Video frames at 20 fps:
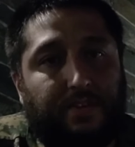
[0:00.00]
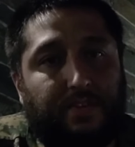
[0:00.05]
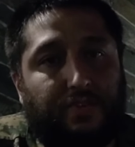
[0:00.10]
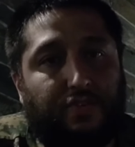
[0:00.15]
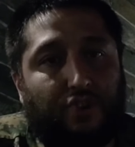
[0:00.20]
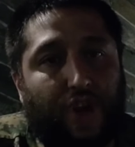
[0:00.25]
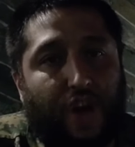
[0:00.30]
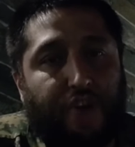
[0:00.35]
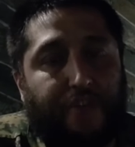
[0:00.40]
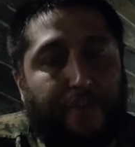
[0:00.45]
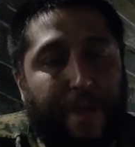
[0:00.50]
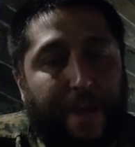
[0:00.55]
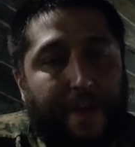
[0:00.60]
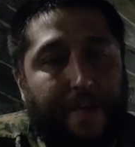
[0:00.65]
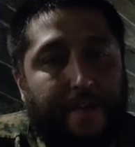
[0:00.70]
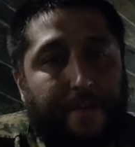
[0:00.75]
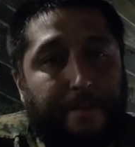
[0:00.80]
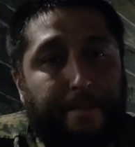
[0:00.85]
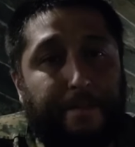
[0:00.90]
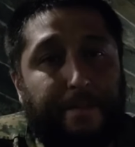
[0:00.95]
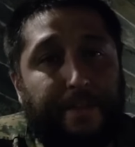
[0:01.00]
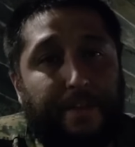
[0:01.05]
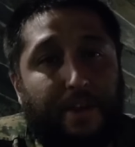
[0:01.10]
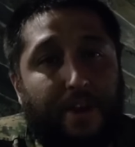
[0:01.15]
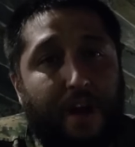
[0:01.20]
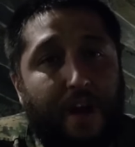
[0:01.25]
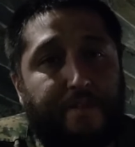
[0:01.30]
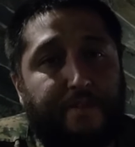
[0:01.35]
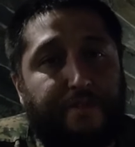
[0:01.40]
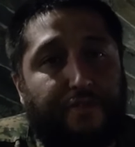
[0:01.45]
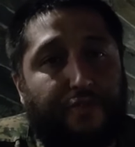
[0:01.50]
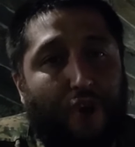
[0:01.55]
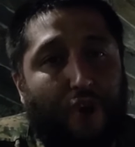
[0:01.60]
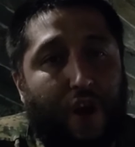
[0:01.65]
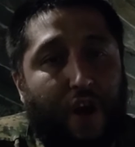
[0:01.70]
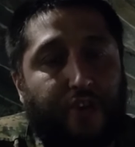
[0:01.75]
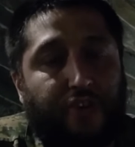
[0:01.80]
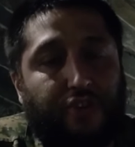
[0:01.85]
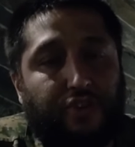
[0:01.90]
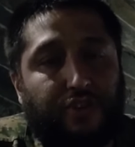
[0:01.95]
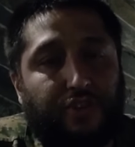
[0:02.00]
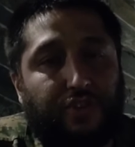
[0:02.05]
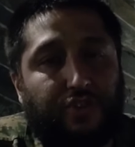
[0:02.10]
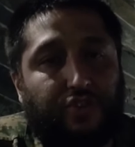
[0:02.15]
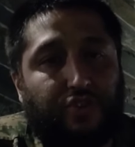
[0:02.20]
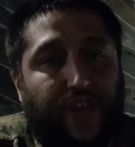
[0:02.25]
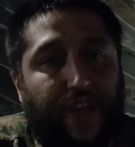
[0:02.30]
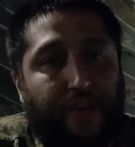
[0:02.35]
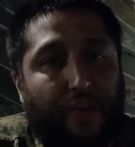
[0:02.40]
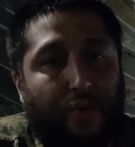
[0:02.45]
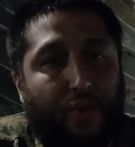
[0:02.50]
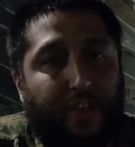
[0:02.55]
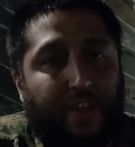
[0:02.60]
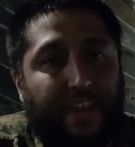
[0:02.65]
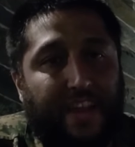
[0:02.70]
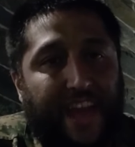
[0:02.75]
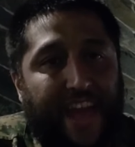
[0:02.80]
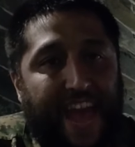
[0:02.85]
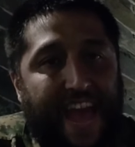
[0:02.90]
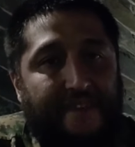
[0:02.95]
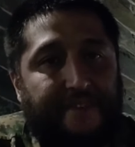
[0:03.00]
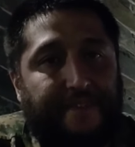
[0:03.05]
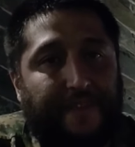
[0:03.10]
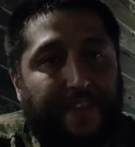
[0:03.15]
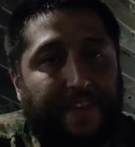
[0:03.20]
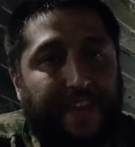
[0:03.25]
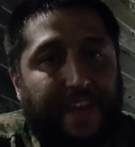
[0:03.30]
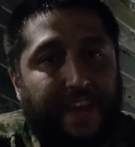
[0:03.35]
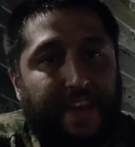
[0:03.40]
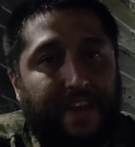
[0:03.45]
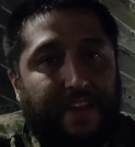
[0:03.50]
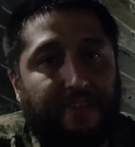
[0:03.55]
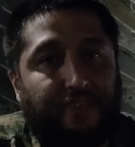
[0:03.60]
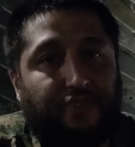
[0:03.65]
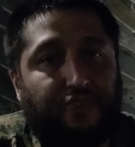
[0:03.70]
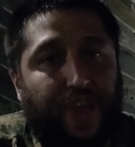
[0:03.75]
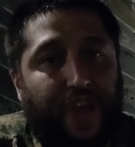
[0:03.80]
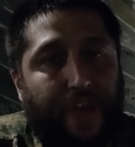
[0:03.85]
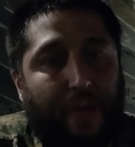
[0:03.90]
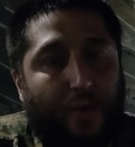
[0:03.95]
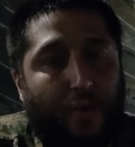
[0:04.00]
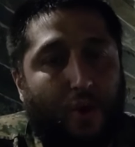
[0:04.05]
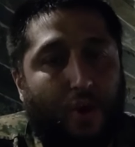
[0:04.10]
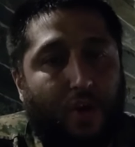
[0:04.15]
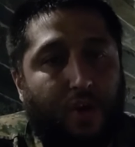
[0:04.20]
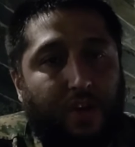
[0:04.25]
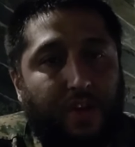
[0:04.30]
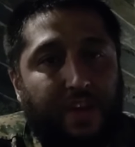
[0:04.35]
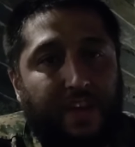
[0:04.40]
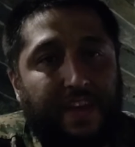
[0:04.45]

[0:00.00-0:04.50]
judgment of Judge General Advocate General